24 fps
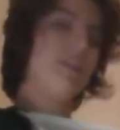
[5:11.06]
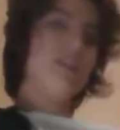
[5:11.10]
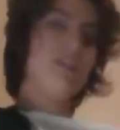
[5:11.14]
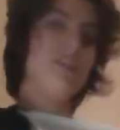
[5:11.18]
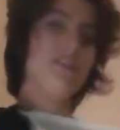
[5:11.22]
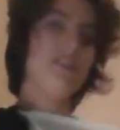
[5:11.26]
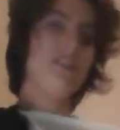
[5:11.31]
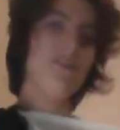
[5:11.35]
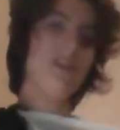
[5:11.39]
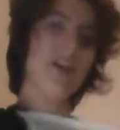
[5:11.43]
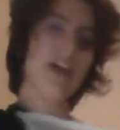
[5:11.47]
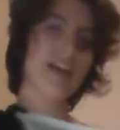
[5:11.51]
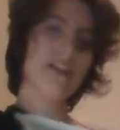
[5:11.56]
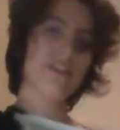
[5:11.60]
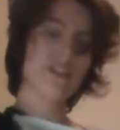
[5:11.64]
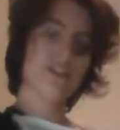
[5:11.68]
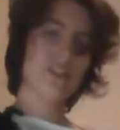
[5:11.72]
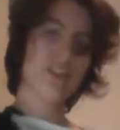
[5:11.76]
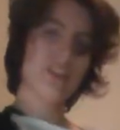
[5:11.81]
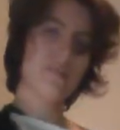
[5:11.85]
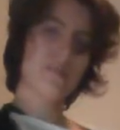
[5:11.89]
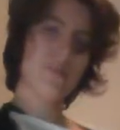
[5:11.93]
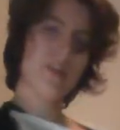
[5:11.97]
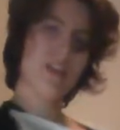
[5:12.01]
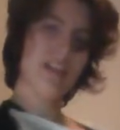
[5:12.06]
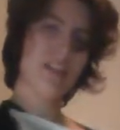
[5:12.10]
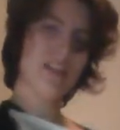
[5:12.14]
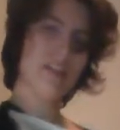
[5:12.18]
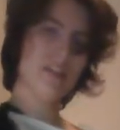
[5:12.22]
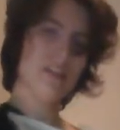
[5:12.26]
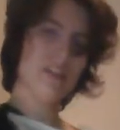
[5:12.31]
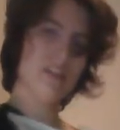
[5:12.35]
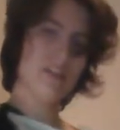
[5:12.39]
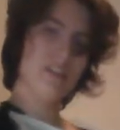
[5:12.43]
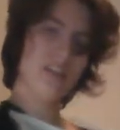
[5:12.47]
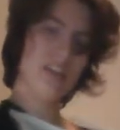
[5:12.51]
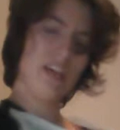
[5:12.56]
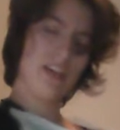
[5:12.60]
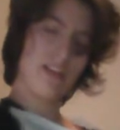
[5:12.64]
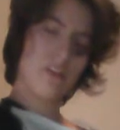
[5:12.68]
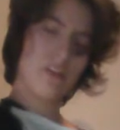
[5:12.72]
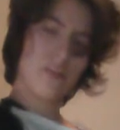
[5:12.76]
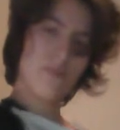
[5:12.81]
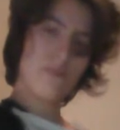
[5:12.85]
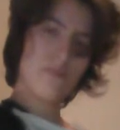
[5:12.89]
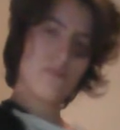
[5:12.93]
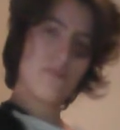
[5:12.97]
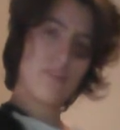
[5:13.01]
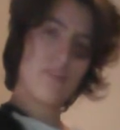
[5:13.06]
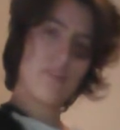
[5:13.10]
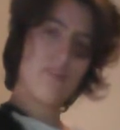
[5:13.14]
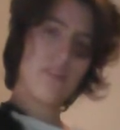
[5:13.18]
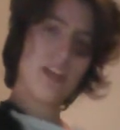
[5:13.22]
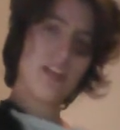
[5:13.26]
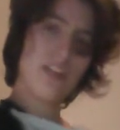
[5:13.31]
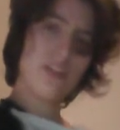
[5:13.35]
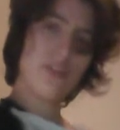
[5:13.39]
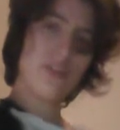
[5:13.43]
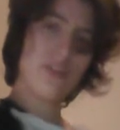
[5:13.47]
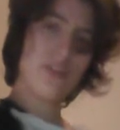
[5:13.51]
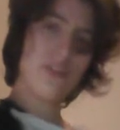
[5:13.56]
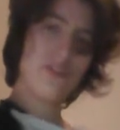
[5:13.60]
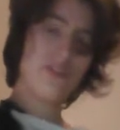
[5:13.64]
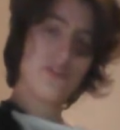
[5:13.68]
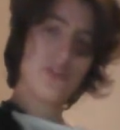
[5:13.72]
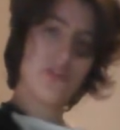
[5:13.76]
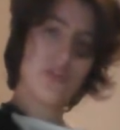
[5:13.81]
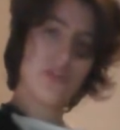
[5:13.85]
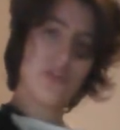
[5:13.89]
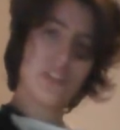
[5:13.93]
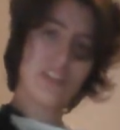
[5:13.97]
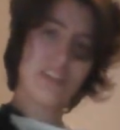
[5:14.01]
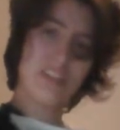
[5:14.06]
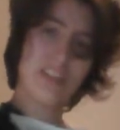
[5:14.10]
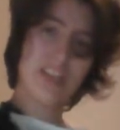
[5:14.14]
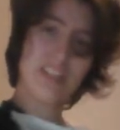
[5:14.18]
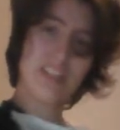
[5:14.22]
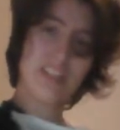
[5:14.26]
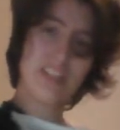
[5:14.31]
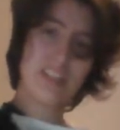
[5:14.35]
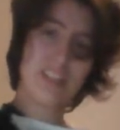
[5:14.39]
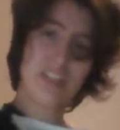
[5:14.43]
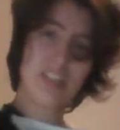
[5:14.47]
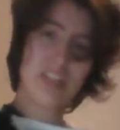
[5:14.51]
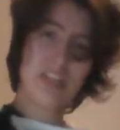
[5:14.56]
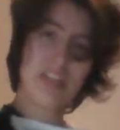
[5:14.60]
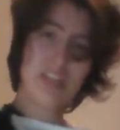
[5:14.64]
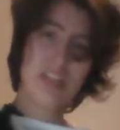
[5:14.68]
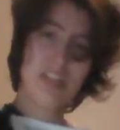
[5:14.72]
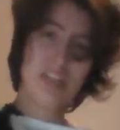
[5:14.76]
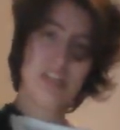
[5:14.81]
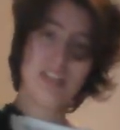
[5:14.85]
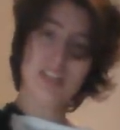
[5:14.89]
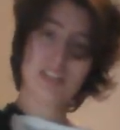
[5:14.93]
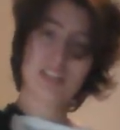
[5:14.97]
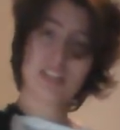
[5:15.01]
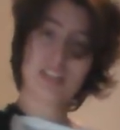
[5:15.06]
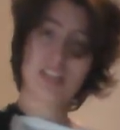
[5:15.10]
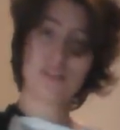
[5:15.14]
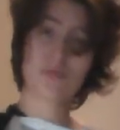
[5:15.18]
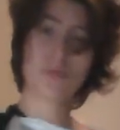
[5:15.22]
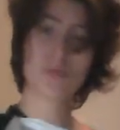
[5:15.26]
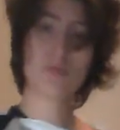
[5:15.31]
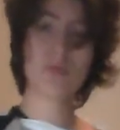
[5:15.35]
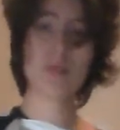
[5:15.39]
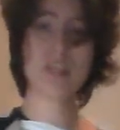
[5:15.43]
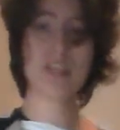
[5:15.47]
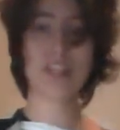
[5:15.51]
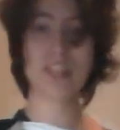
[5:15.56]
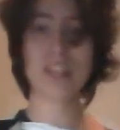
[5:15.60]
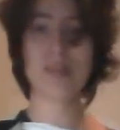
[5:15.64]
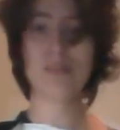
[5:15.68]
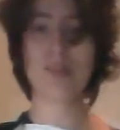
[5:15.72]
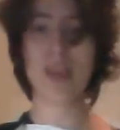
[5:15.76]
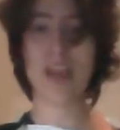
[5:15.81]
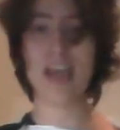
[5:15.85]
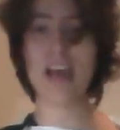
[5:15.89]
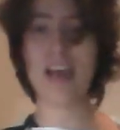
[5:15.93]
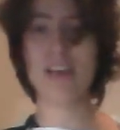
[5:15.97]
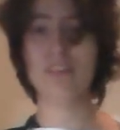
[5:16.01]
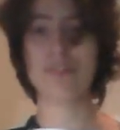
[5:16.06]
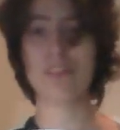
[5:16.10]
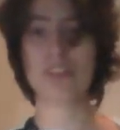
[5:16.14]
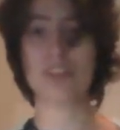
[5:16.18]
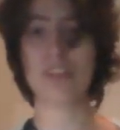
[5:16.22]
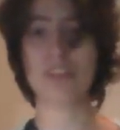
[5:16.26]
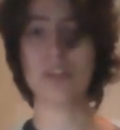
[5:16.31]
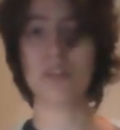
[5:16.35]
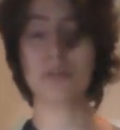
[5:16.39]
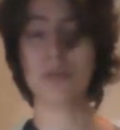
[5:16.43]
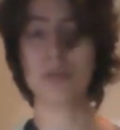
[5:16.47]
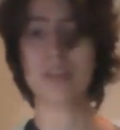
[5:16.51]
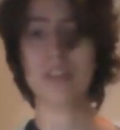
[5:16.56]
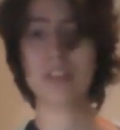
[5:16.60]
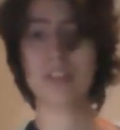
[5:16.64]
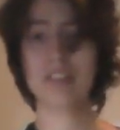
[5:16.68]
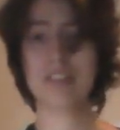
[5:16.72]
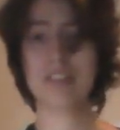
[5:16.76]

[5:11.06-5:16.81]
Don't actually pin like the flesh on your shoulder. It's like really bad for you.